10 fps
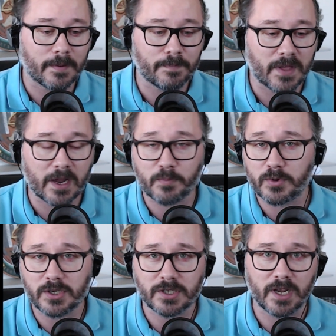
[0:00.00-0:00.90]

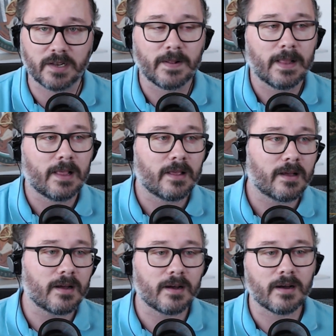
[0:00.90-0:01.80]
appreciate
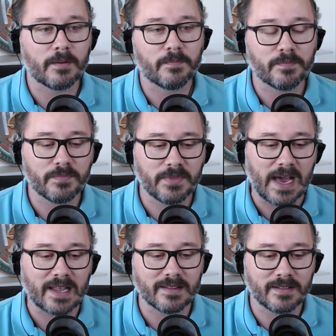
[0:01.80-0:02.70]

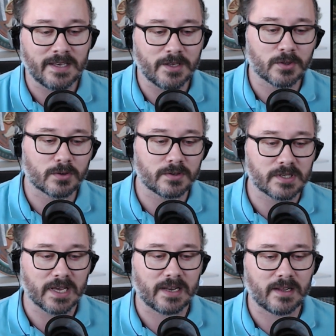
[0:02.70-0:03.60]
that healers
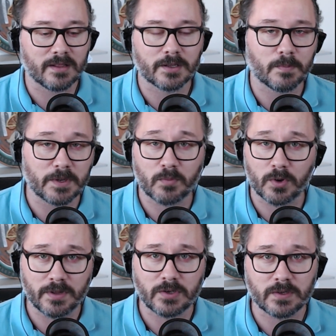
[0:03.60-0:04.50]
get a little bit
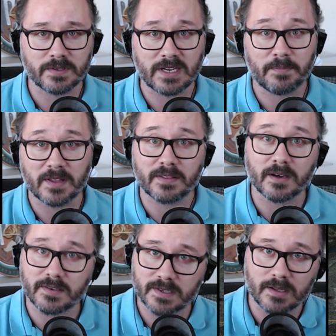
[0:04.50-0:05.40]
more additional time that
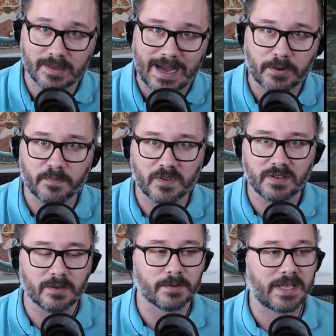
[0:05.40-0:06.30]
does allow them to
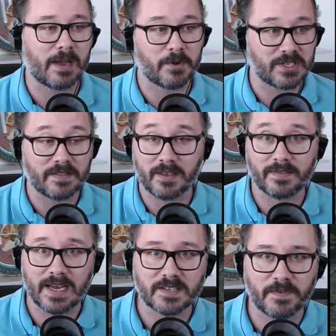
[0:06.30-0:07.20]
deal damage. I
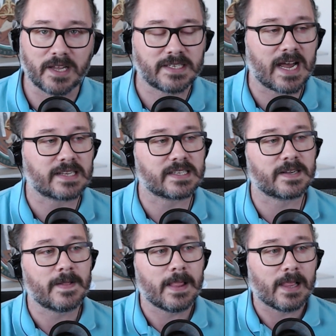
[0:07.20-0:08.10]
think that's fantastic.
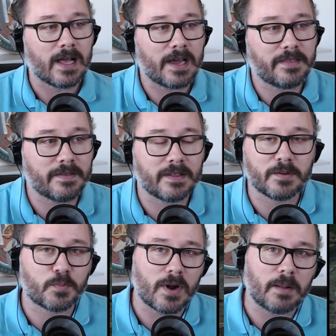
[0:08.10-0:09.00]
I think that
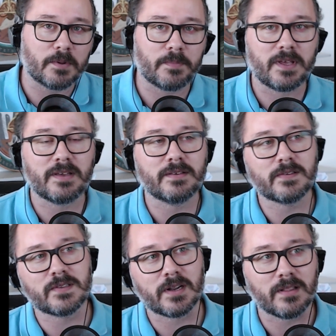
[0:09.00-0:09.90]
the problem
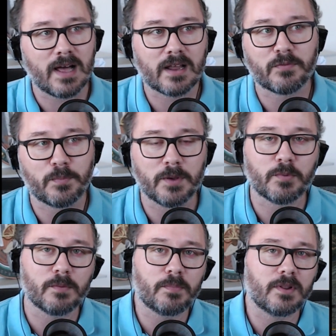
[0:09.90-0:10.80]
is that a lot of
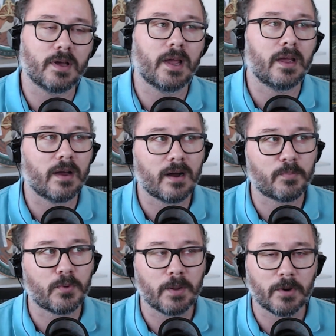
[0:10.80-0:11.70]
people play
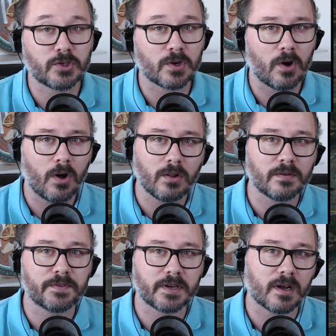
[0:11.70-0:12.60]
pretty much all
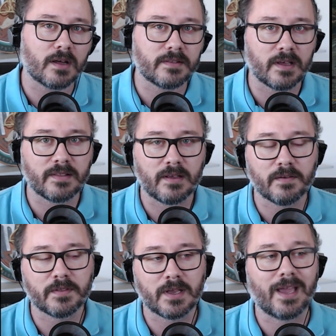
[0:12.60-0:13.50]
of the content
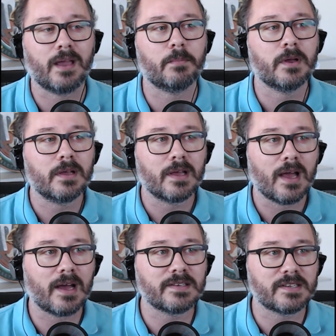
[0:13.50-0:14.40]
of the game
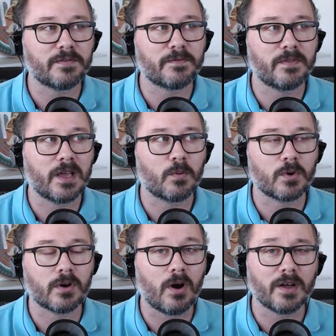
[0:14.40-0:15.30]
as if they
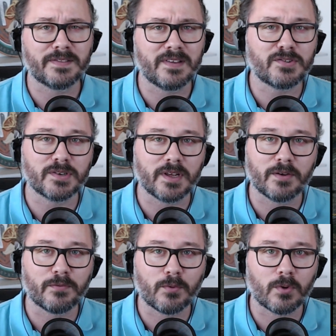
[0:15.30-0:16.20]
were
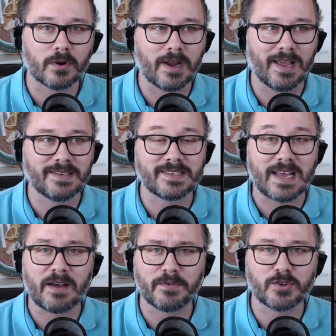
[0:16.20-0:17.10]
auditioning for a
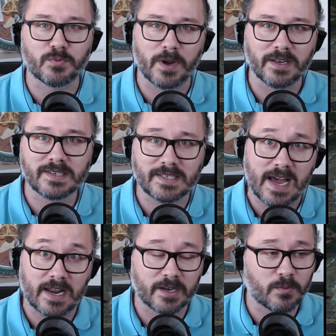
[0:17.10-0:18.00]
Savage raid
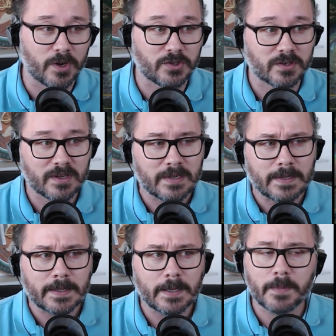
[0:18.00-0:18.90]
static, which
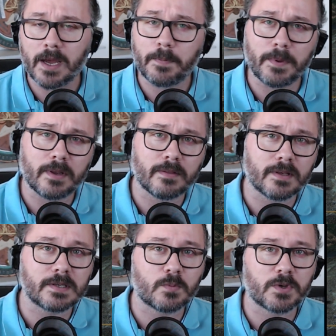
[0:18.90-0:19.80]
in my opinion
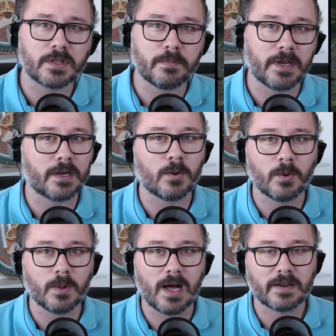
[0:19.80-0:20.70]
doesn't really make a
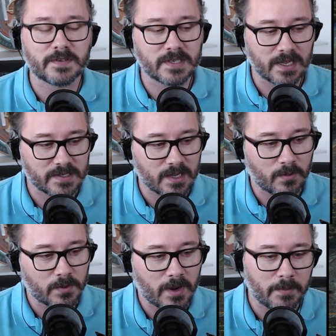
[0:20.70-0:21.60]
whole lot of sense. Now,
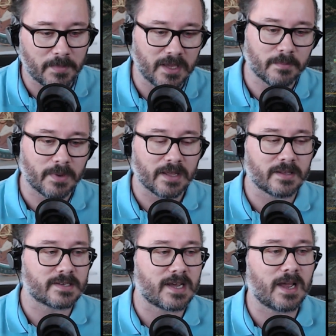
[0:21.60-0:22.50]
what do I mean by
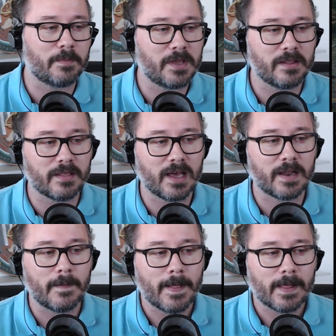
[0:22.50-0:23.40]
this? I mean that
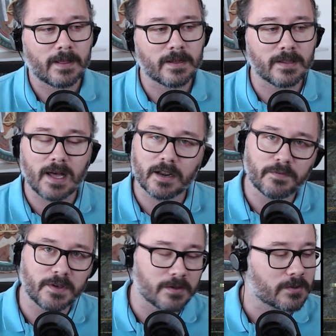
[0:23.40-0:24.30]
a lot of
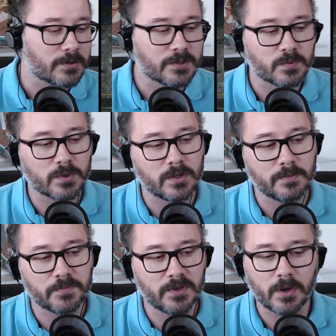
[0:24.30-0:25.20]
healers will
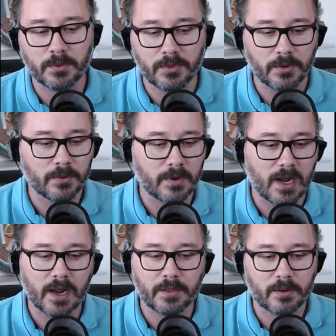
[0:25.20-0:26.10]
go through
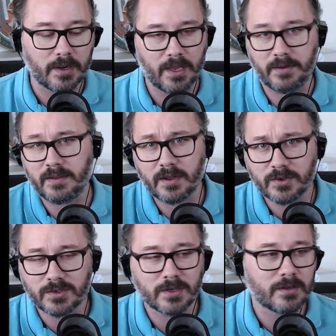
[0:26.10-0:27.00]
either a
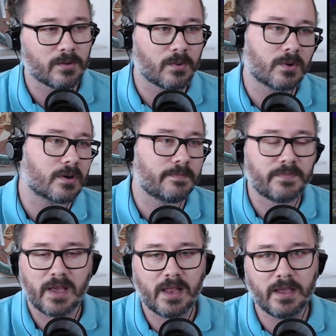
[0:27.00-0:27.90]
dungeon or
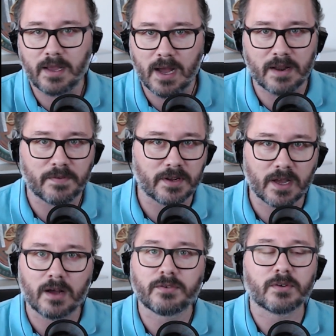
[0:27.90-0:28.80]
any kind of
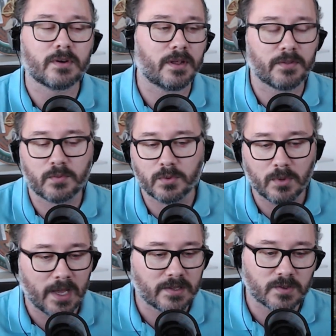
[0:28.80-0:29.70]
encounter in the
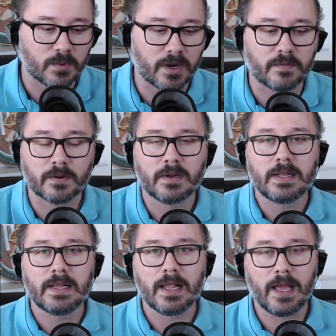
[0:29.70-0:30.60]
roulettes or whatever,
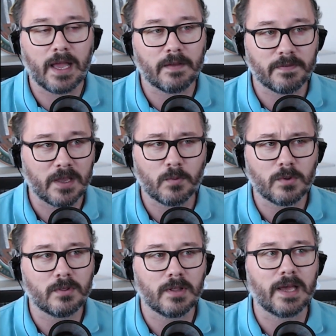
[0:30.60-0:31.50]
and they
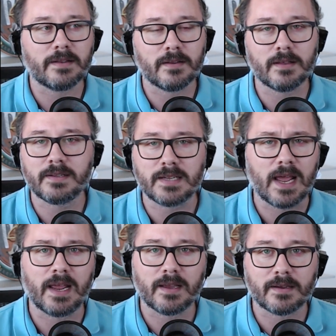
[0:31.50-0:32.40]
will let a
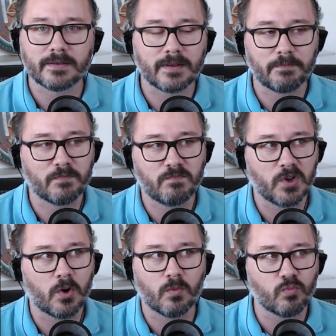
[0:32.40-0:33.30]
tank
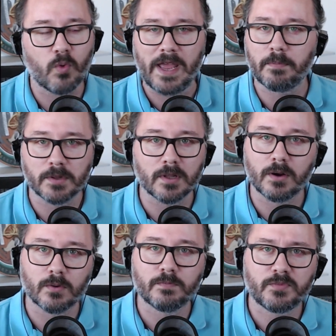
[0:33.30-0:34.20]
go way
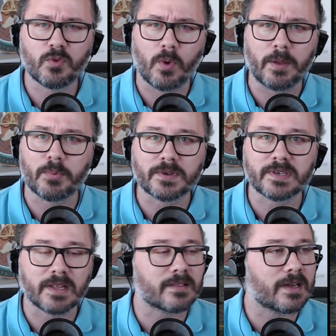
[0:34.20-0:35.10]
below
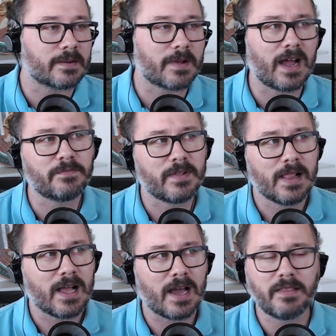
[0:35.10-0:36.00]
20%. Like I
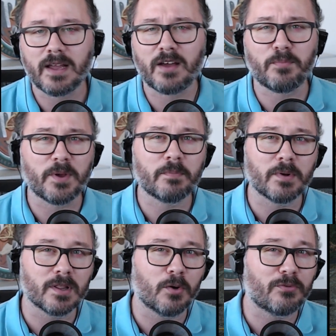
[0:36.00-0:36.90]
think I've been
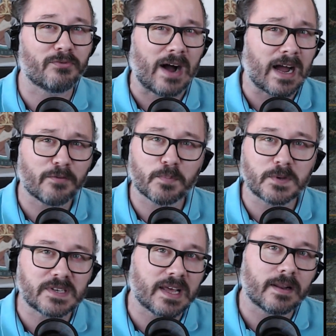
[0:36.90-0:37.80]
below 5%,